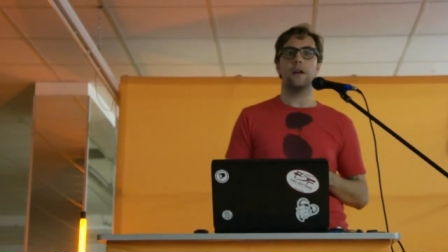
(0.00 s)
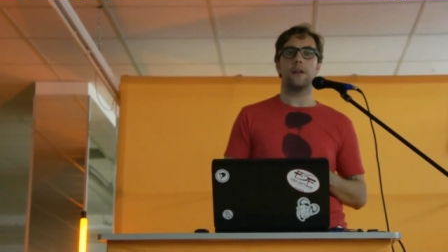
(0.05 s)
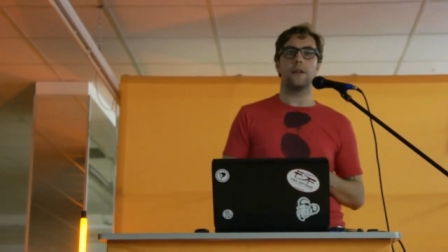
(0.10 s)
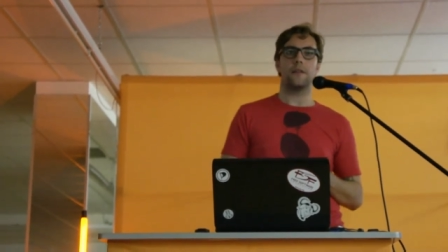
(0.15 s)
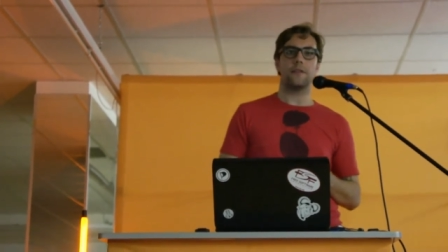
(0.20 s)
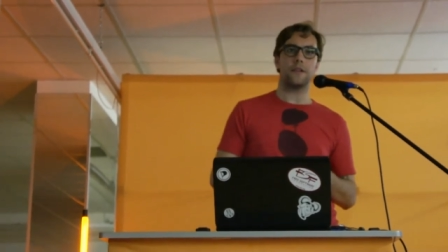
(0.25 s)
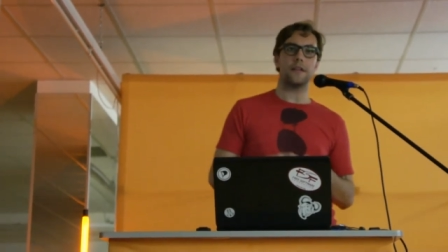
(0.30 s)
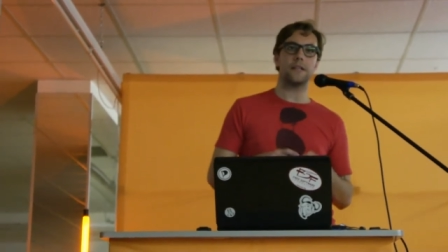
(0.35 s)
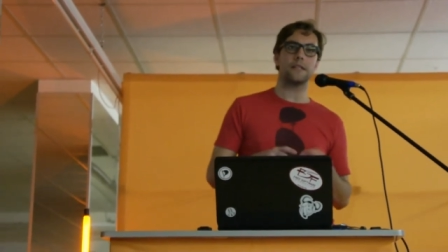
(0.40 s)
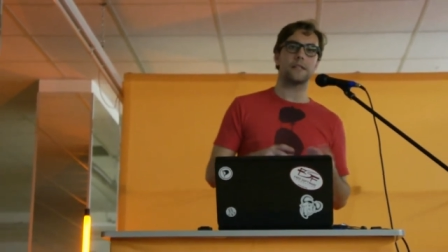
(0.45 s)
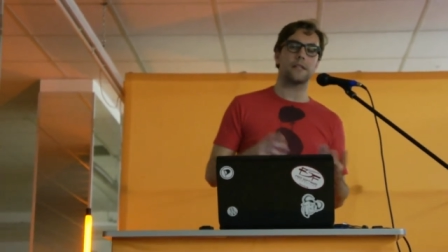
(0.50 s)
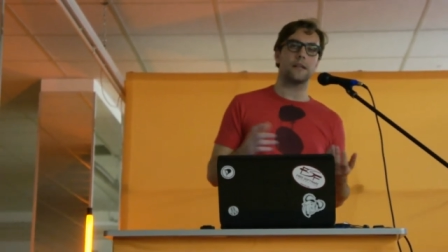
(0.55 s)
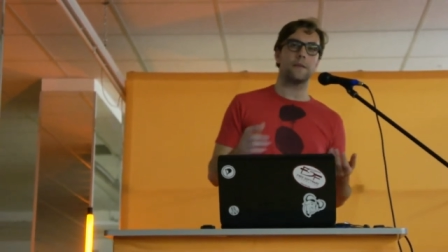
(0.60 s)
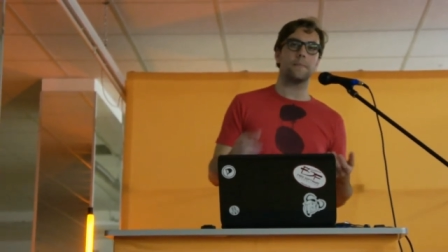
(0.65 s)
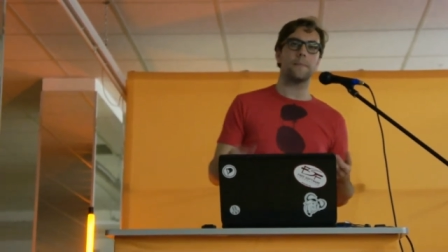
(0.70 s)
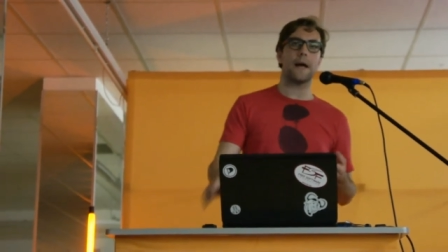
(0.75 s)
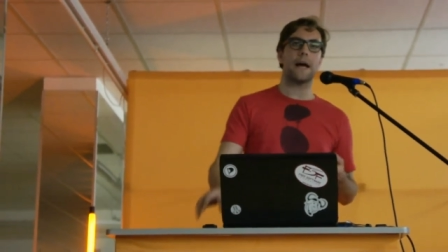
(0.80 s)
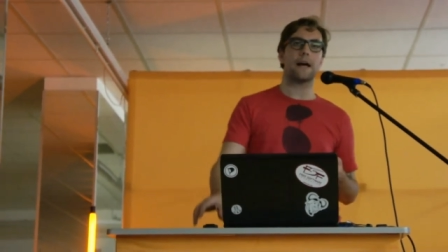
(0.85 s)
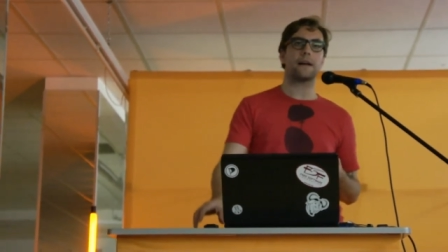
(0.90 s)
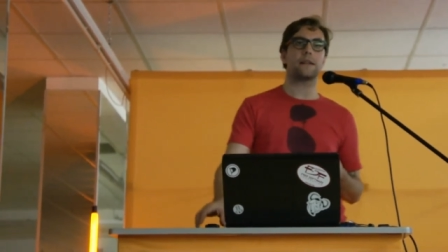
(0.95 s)
things that
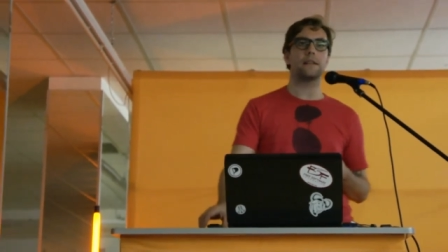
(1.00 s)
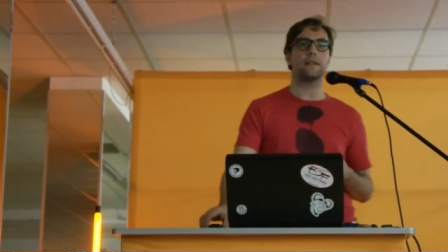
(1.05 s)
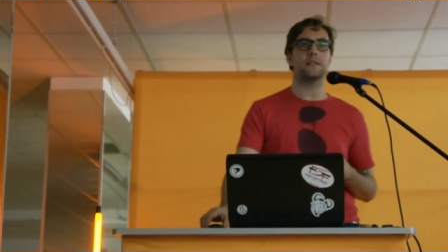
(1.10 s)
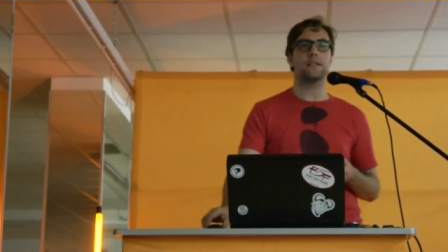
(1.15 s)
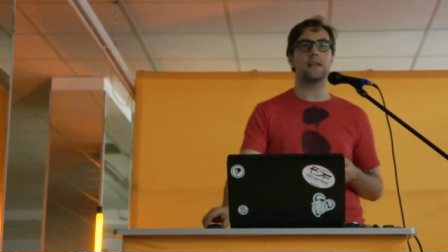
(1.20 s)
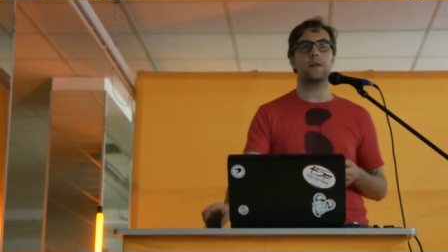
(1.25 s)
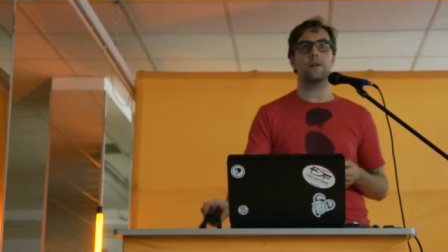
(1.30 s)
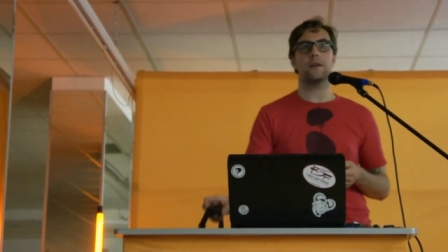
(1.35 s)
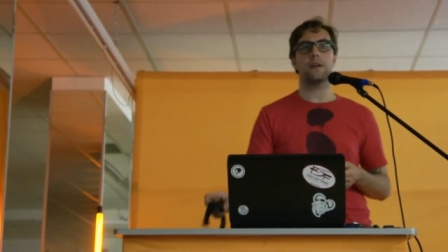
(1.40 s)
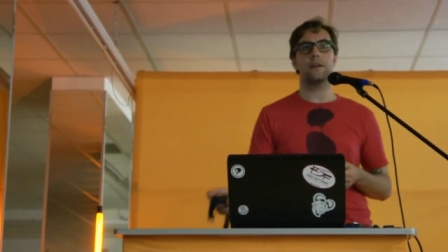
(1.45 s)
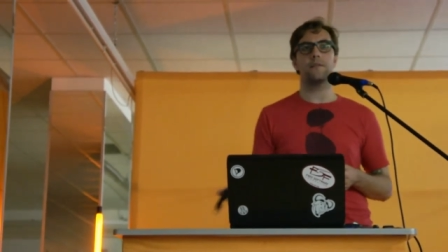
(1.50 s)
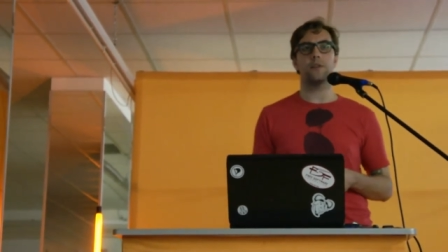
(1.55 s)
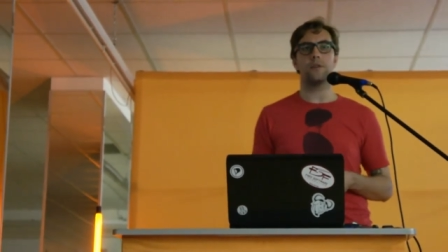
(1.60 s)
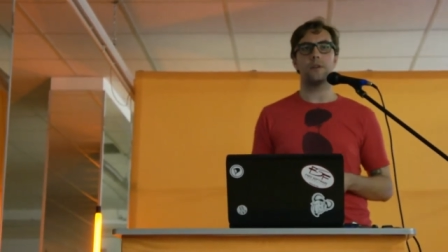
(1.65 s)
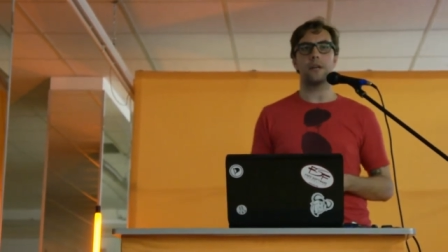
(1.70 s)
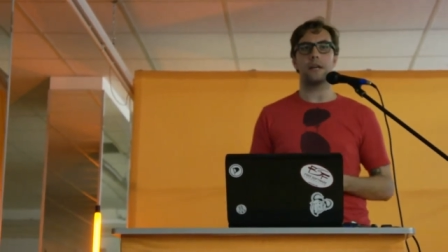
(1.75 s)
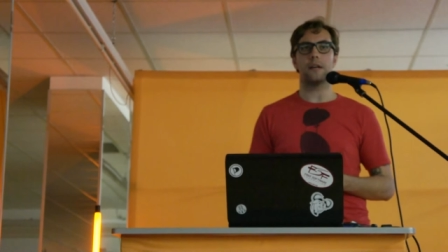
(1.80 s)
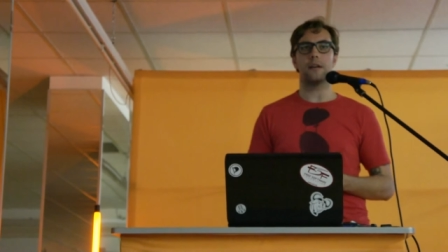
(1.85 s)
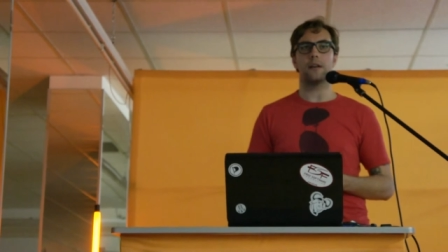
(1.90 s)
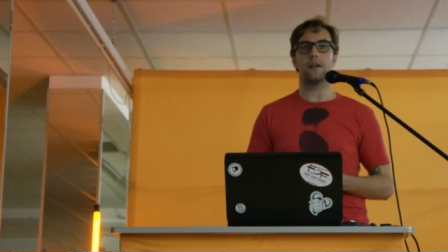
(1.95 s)
impact the integrity of your
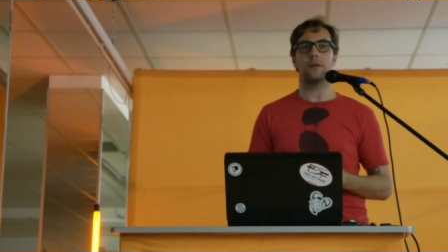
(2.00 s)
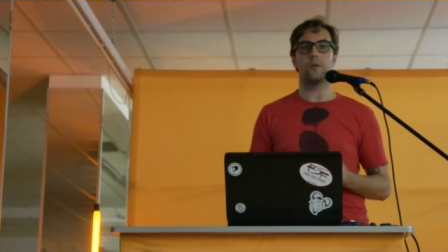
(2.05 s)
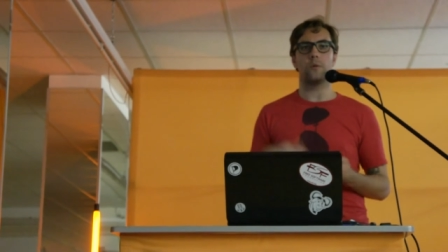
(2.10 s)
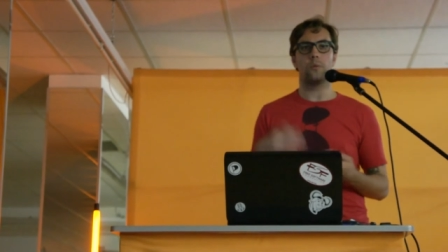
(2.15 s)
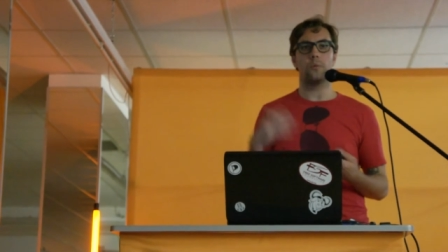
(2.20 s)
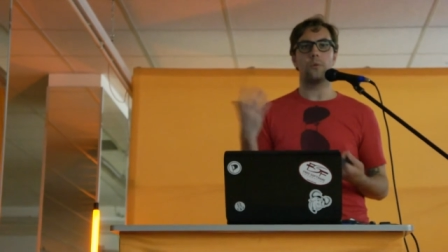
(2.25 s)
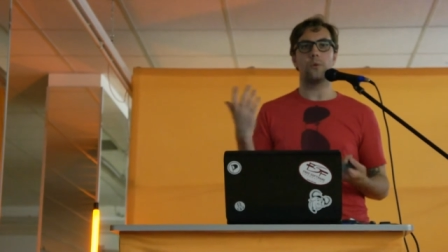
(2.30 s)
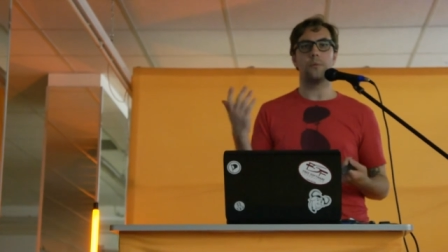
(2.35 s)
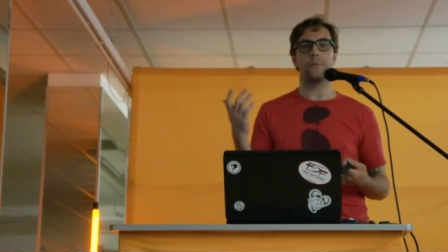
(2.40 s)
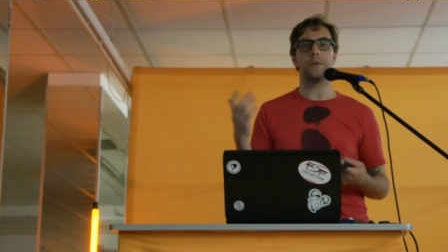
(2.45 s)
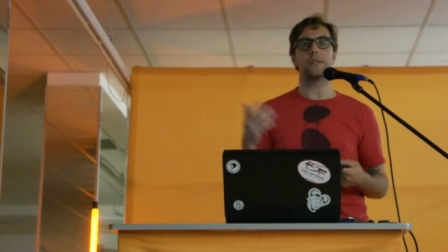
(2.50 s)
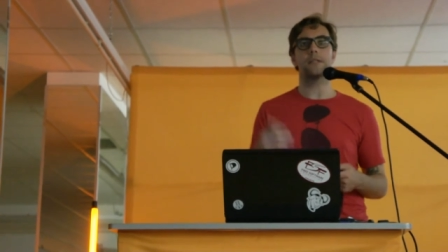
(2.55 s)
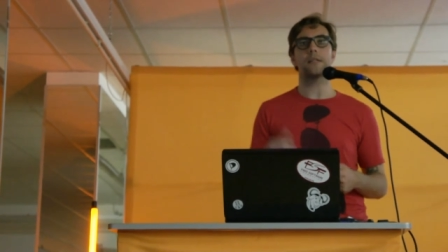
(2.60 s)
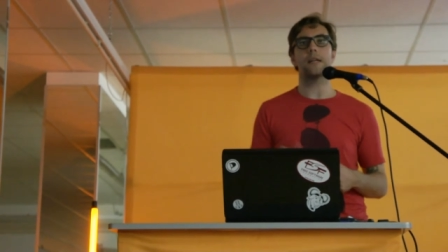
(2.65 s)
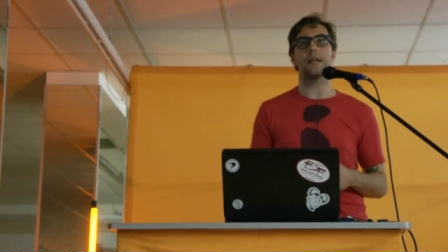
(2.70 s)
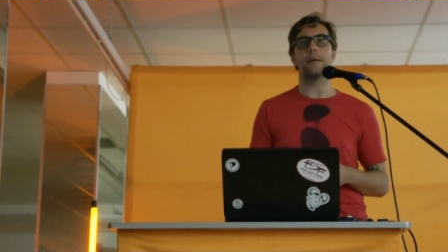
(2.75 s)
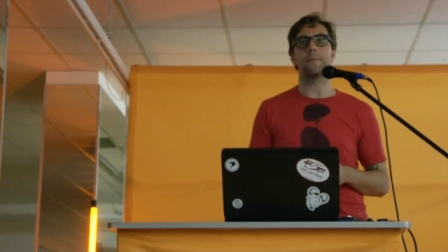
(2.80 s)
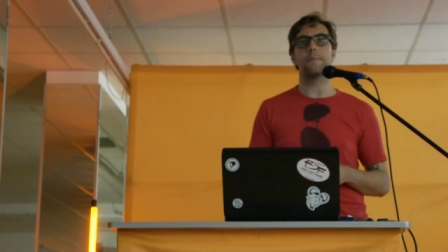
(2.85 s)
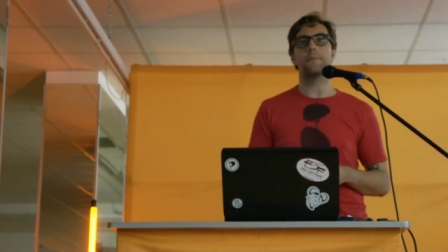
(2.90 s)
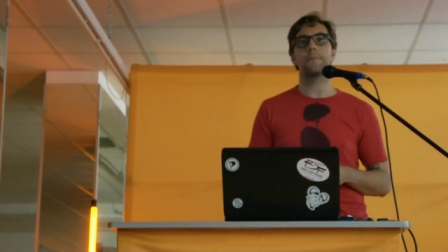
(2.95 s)
data will be the
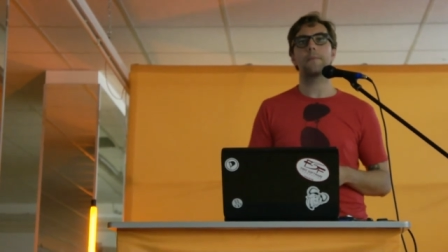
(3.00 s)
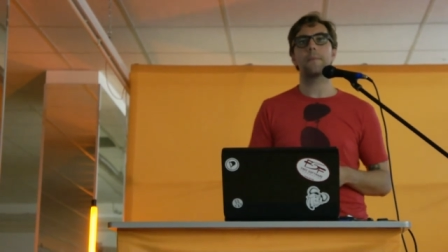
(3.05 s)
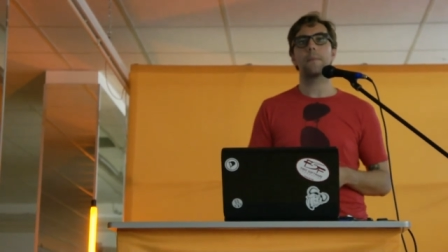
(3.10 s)
same.